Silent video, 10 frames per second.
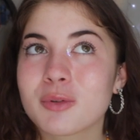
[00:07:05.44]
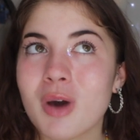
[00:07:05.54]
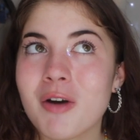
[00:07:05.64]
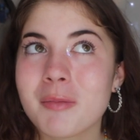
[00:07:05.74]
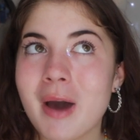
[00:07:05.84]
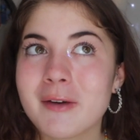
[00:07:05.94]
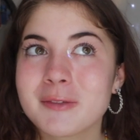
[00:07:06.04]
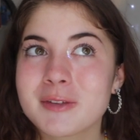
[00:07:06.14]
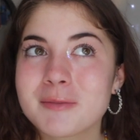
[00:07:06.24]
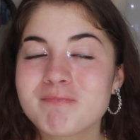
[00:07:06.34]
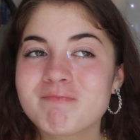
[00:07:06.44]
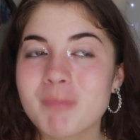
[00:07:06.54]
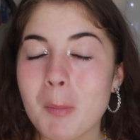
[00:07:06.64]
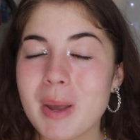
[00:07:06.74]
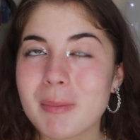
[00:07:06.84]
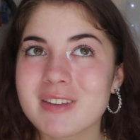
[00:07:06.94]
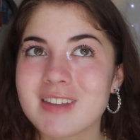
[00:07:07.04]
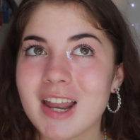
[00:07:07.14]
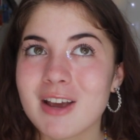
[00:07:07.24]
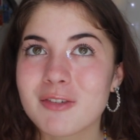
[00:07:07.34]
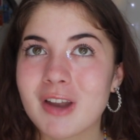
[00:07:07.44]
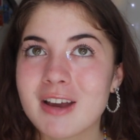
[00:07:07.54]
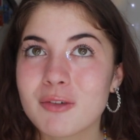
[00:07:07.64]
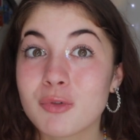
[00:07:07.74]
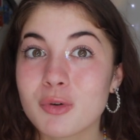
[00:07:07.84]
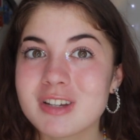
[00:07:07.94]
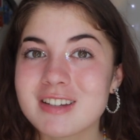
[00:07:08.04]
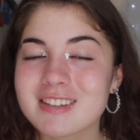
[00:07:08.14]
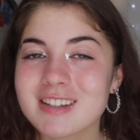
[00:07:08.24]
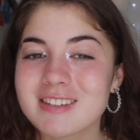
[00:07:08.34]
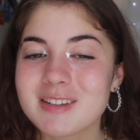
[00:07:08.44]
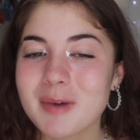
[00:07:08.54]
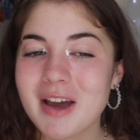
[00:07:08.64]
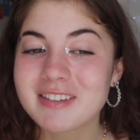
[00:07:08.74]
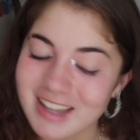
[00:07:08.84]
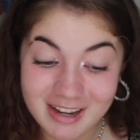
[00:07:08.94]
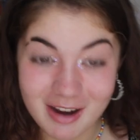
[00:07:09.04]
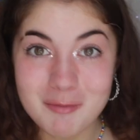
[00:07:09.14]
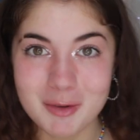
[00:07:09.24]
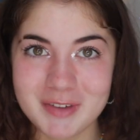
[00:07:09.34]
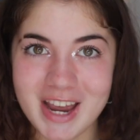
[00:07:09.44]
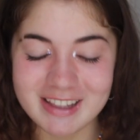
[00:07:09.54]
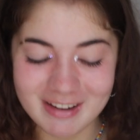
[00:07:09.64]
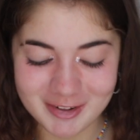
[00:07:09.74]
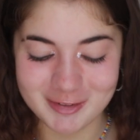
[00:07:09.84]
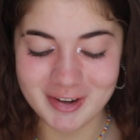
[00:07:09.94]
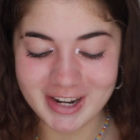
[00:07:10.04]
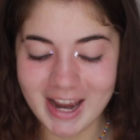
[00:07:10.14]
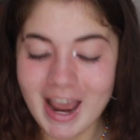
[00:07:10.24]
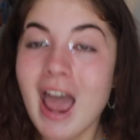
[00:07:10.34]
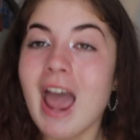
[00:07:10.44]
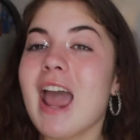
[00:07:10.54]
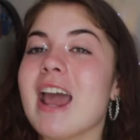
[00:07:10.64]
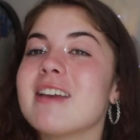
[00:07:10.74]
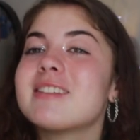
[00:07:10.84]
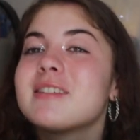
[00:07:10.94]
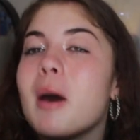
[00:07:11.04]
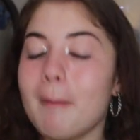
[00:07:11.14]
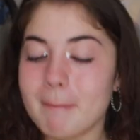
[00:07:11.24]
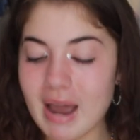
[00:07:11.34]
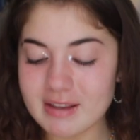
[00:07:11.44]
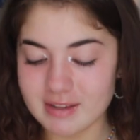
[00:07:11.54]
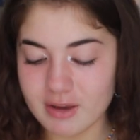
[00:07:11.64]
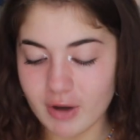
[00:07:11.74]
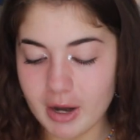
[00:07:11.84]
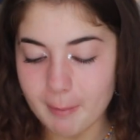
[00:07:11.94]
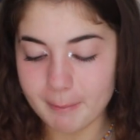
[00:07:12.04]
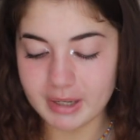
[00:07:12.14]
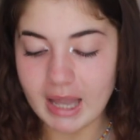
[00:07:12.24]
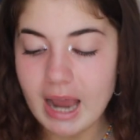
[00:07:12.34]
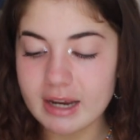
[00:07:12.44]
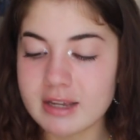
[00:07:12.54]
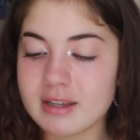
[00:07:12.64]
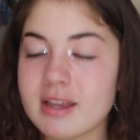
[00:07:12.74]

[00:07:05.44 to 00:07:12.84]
it was £12 and people are selling it for like 40 to 60 pounds. Like I'm not paying that much money. It is this massive like black